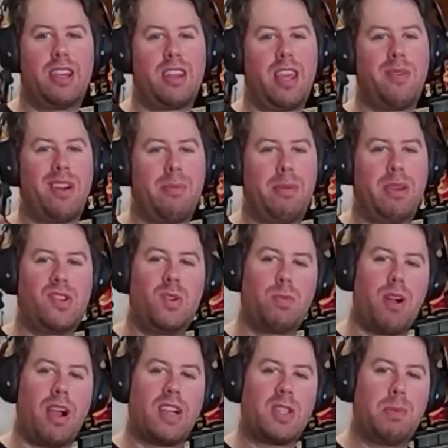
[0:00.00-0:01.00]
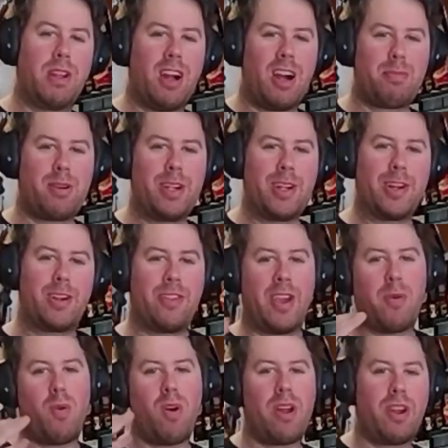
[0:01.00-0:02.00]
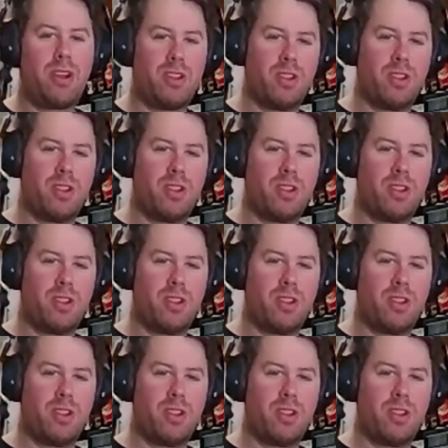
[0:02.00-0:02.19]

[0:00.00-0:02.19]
they want to be super high speed operator. They want to